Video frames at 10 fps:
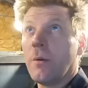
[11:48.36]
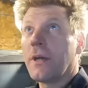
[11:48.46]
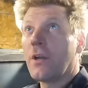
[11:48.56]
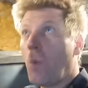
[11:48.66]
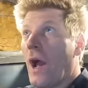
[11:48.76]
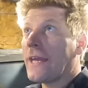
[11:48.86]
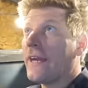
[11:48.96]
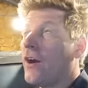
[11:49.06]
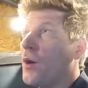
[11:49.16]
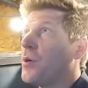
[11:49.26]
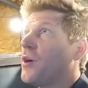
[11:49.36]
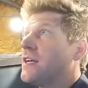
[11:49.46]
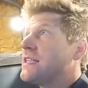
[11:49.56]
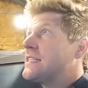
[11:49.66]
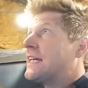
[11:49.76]
You're gonna whack it up,
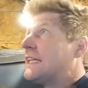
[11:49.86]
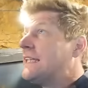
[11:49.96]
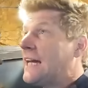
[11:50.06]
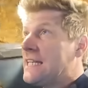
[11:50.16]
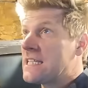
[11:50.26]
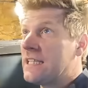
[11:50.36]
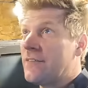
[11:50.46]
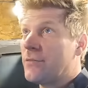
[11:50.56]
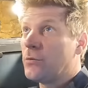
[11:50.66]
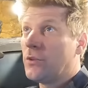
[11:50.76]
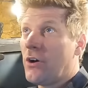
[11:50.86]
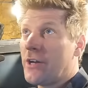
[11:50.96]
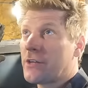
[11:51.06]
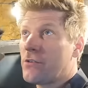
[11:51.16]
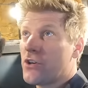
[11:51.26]
stick a laser level
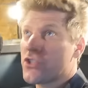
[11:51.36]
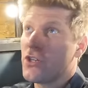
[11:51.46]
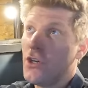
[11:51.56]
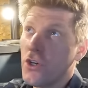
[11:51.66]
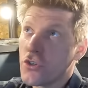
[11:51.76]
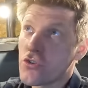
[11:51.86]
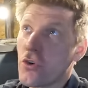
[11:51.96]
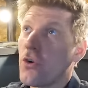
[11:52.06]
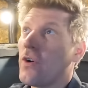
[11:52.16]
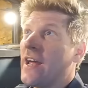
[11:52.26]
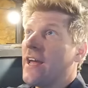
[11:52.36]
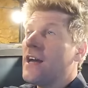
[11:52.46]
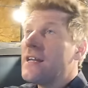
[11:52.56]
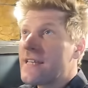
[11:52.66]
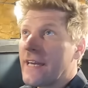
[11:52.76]
line across, draw it,
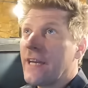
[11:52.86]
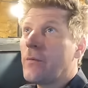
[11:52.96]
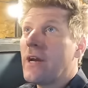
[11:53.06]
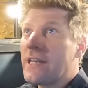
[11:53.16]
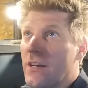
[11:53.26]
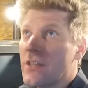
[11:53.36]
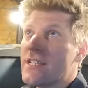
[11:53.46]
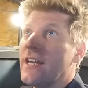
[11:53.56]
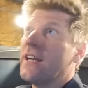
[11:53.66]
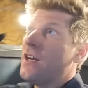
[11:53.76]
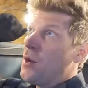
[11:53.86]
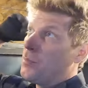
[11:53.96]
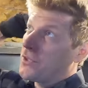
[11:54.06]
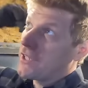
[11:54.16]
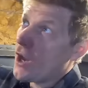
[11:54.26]
take it away, cut it,
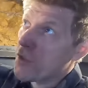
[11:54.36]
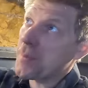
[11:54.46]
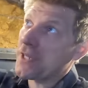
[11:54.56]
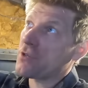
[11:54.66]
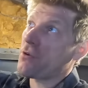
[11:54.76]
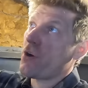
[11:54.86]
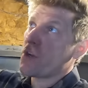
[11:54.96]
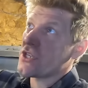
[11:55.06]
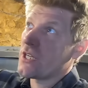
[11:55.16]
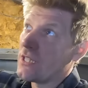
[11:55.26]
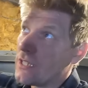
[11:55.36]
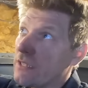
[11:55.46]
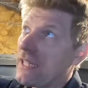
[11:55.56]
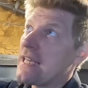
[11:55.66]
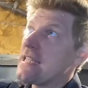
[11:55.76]
put the other bit across,
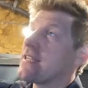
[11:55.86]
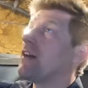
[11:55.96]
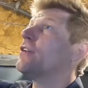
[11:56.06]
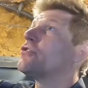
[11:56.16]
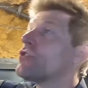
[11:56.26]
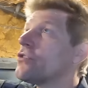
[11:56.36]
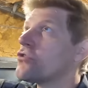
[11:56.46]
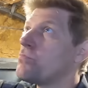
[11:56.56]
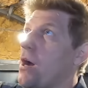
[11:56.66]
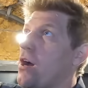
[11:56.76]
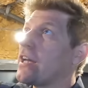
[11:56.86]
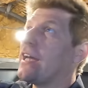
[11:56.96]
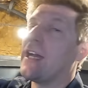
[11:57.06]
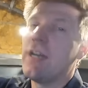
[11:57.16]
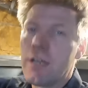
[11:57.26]
laser, mark
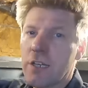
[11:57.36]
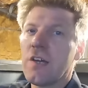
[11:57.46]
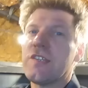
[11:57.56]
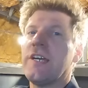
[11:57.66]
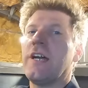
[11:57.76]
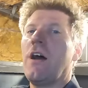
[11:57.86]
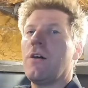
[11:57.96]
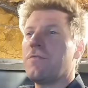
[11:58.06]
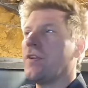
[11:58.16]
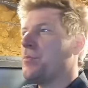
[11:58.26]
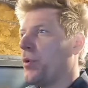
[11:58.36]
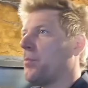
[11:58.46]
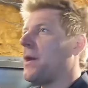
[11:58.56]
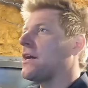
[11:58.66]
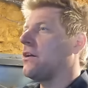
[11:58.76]
it, cut it, hopefully, put
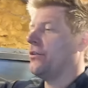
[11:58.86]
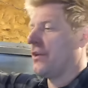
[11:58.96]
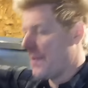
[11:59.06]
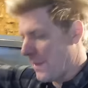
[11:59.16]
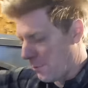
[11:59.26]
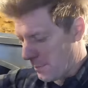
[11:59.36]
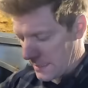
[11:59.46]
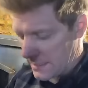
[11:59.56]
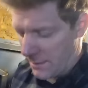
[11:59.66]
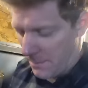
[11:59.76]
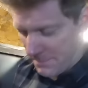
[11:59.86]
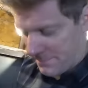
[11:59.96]
them back on and they'll meet up.